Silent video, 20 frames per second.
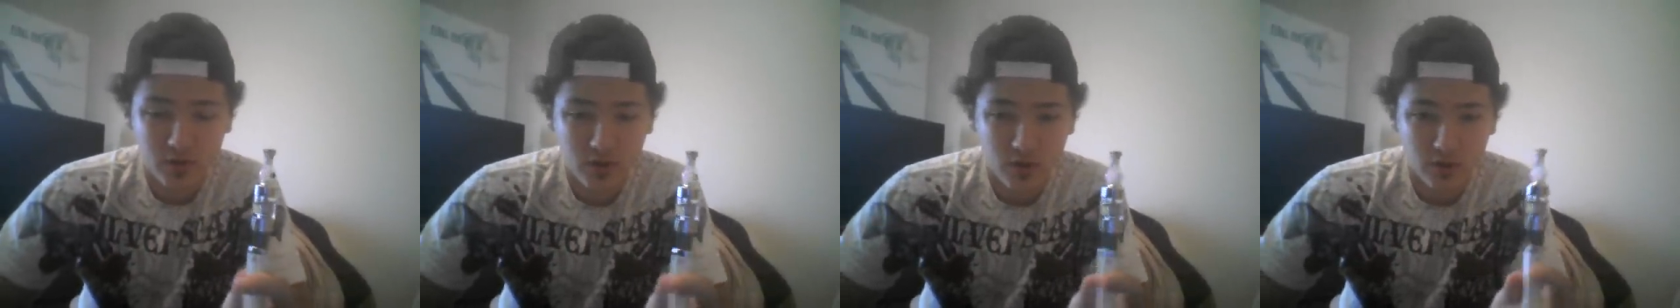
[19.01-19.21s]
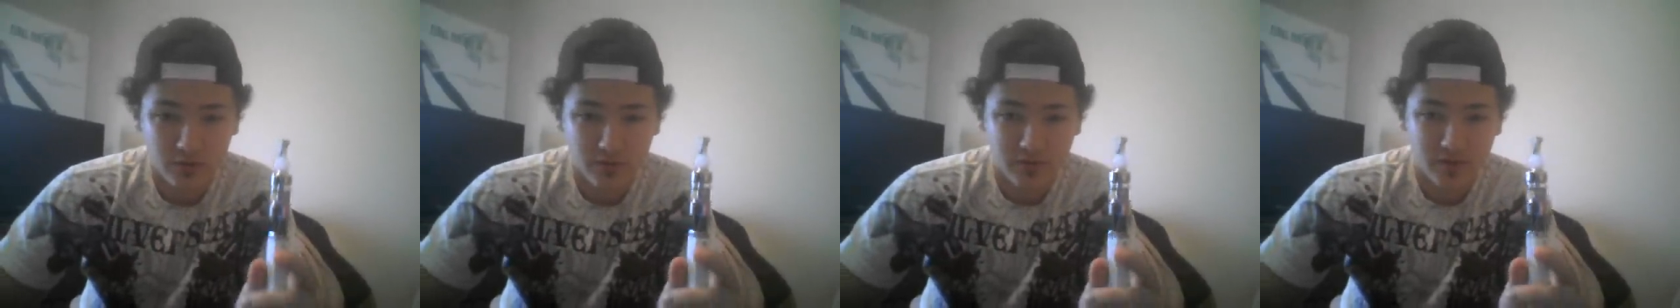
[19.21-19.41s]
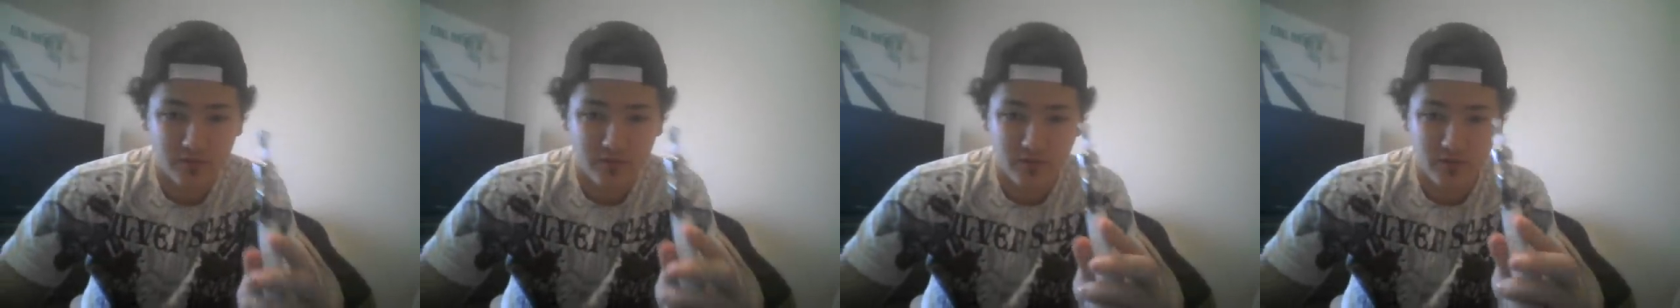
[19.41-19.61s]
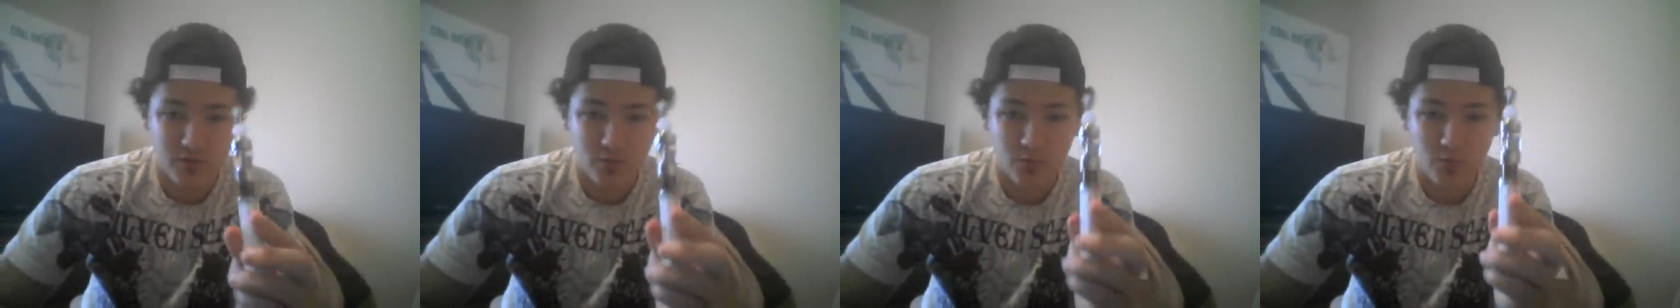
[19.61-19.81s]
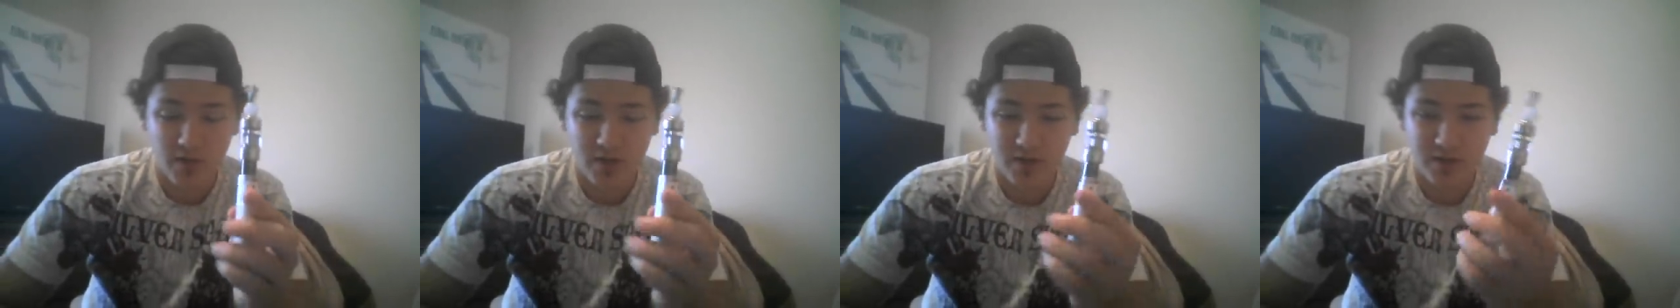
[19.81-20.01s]
aren't giving
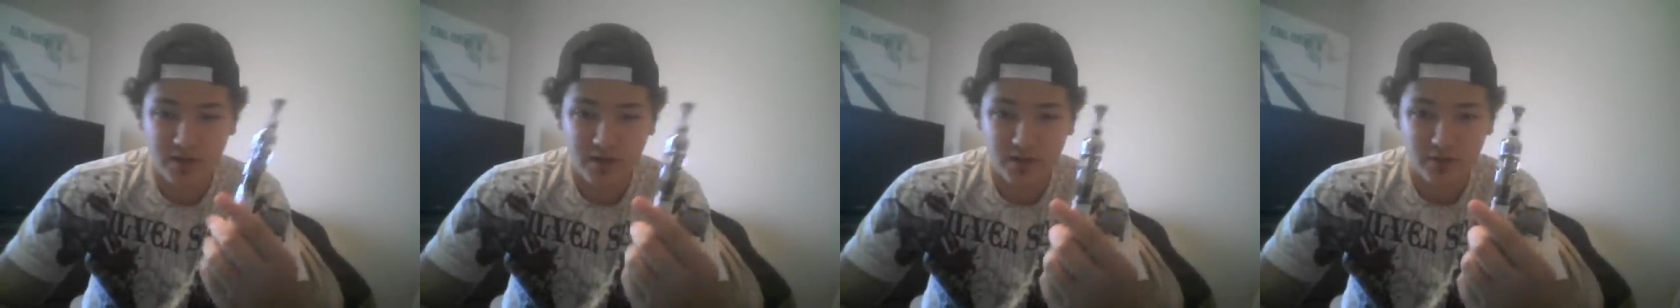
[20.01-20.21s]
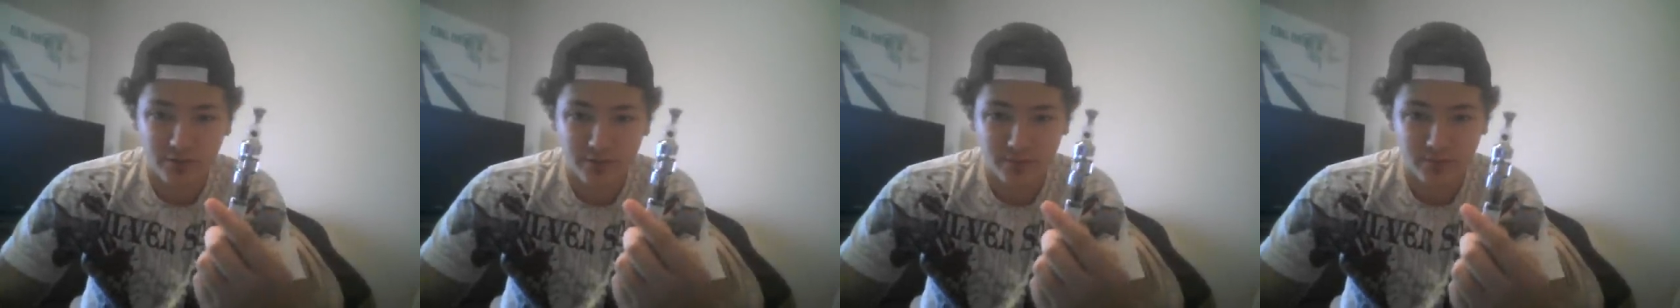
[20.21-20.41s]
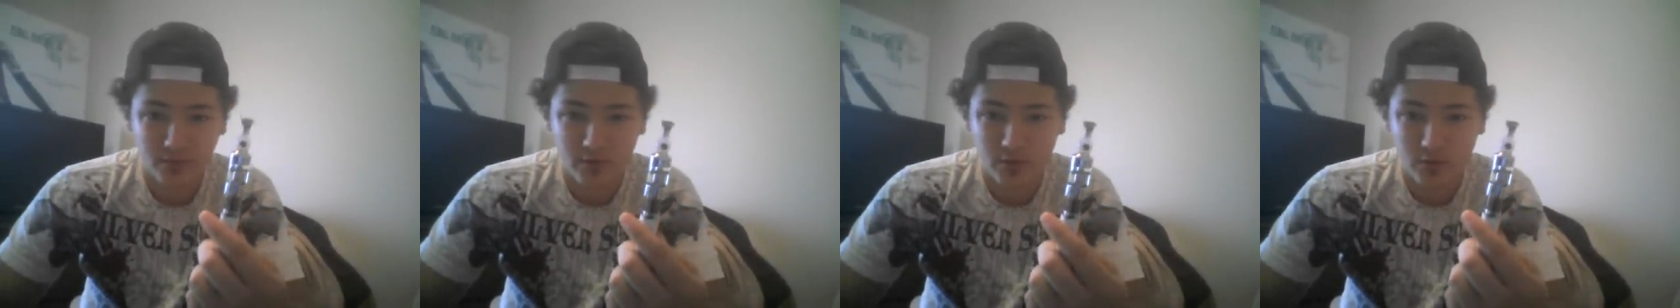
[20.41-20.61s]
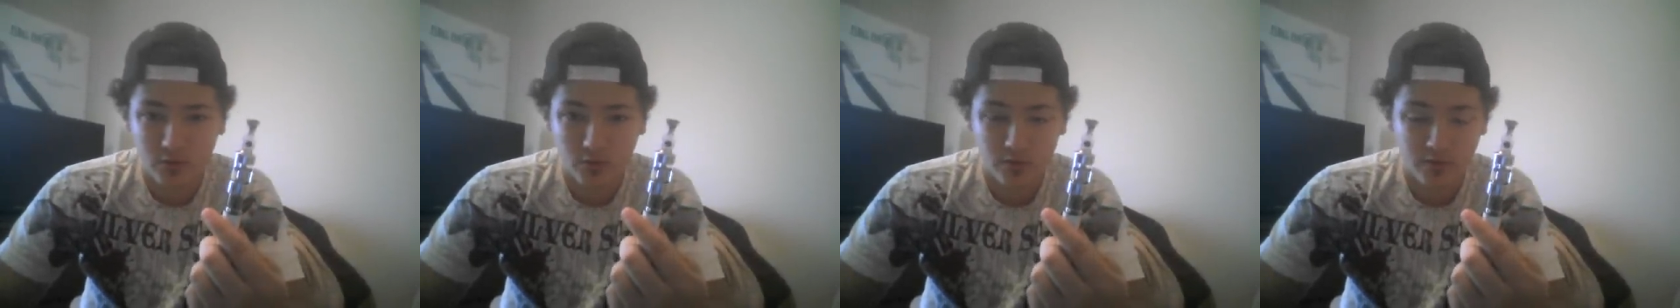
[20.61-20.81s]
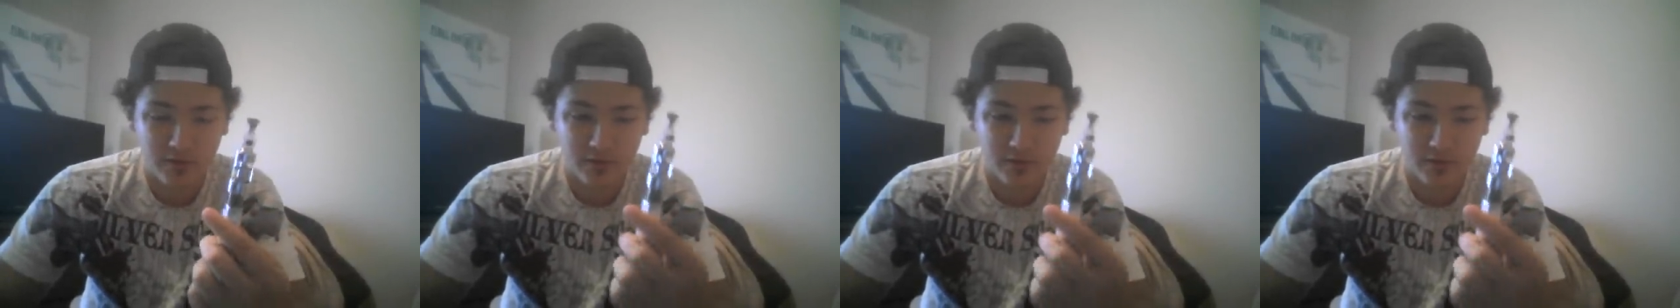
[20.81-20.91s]
you any airflow,